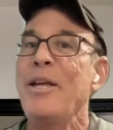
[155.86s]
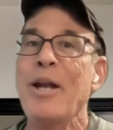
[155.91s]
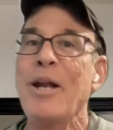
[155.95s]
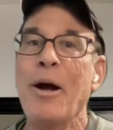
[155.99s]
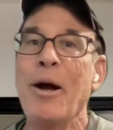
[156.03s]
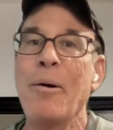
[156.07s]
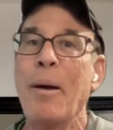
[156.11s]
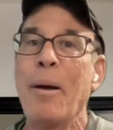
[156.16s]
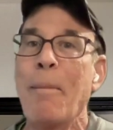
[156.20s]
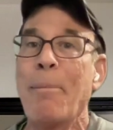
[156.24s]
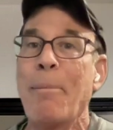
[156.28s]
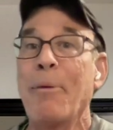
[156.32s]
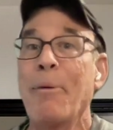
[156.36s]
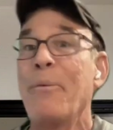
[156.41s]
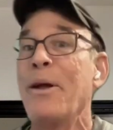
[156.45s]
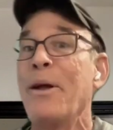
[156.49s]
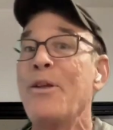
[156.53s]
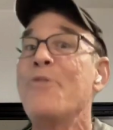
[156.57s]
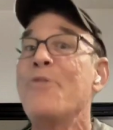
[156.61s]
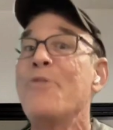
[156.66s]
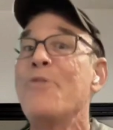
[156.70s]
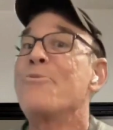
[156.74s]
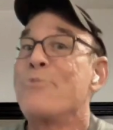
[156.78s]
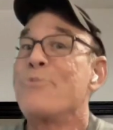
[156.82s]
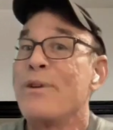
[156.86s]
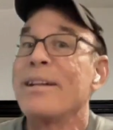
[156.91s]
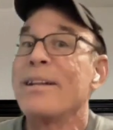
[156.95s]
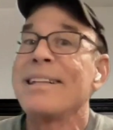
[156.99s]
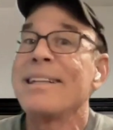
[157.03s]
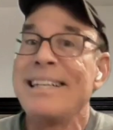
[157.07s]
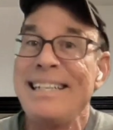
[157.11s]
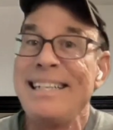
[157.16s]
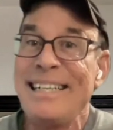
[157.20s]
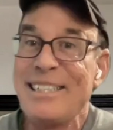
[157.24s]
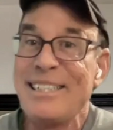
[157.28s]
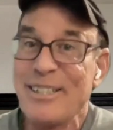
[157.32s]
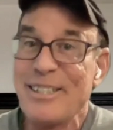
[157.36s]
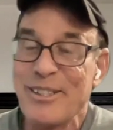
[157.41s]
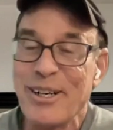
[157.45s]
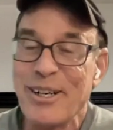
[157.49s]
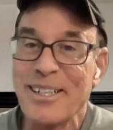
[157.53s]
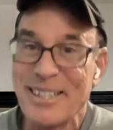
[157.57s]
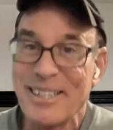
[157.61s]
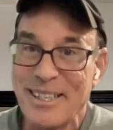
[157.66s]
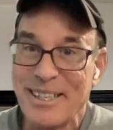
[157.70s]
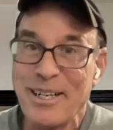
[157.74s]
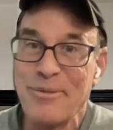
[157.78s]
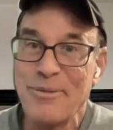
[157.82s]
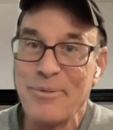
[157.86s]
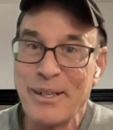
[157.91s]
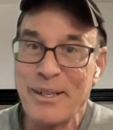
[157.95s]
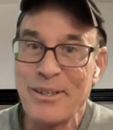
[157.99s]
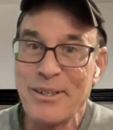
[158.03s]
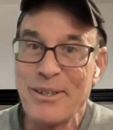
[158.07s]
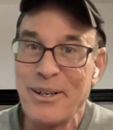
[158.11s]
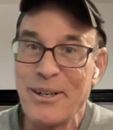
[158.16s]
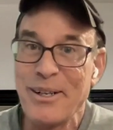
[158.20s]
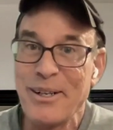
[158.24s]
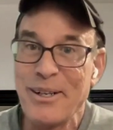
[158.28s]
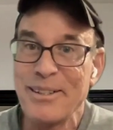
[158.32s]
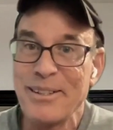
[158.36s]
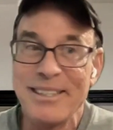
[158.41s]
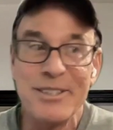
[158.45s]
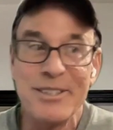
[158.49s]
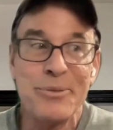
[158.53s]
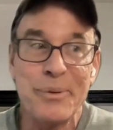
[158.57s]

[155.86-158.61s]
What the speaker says: you know, but when you really need the dog to come when called